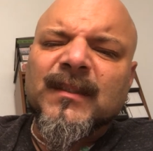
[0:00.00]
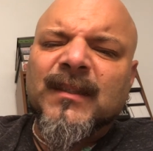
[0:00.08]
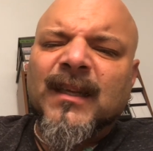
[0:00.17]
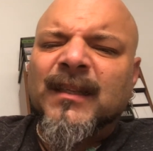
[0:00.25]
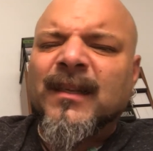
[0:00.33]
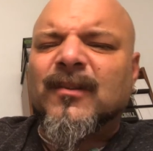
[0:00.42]

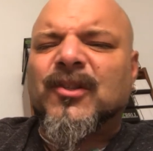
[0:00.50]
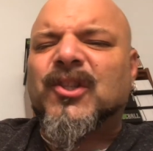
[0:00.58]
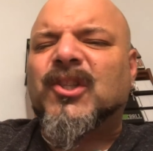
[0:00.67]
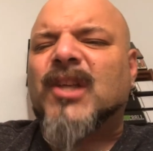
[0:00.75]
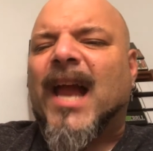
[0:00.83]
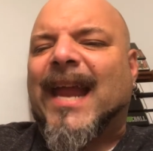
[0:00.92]
little
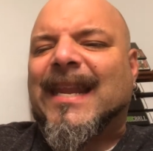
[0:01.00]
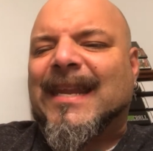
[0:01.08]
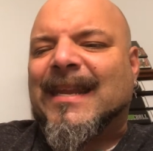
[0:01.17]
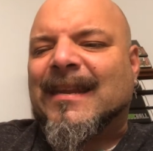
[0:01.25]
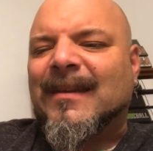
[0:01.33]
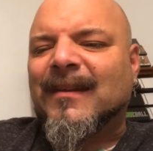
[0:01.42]

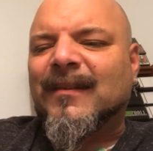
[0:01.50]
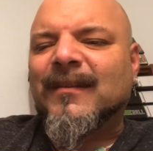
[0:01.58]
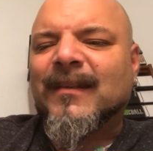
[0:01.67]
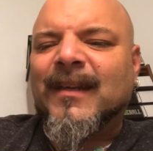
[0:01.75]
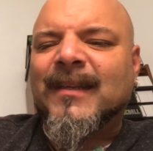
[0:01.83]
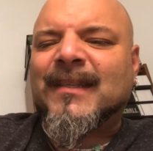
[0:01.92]
shiny.
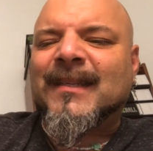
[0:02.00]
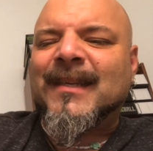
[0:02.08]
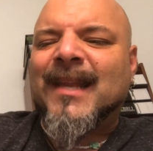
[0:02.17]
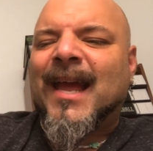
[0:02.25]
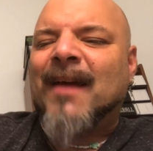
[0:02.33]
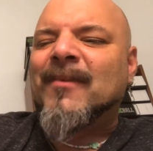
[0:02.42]
It's,
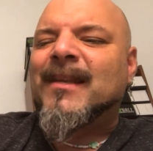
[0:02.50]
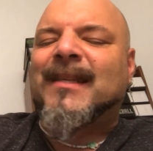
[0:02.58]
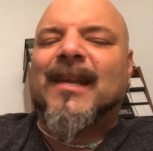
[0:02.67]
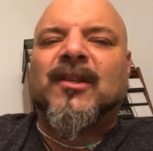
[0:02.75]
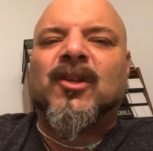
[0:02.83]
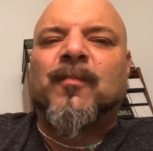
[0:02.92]
I wouldn't
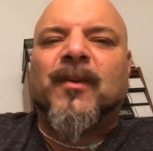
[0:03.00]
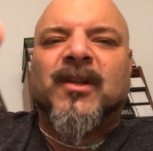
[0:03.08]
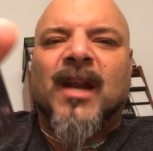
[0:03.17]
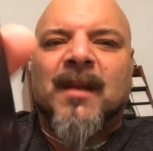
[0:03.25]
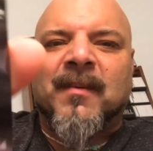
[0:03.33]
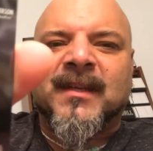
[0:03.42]
say super
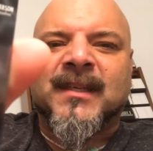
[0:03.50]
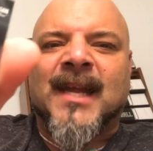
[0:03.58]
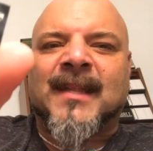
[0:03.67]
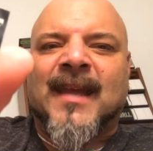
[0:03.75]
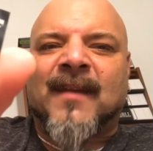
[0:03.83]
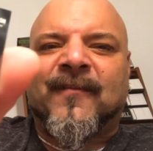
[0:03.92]
shiny, but it's
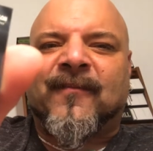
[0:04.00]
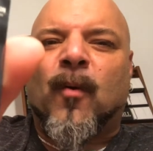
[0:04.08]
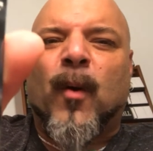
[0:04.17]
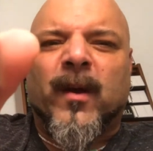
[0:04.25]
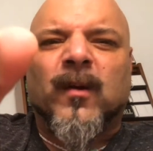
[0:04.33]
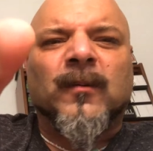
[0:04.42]
got that
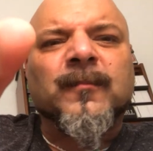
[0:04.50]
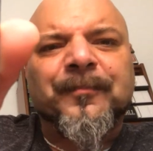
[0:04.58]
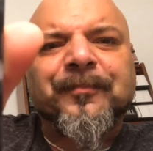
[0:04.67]
foil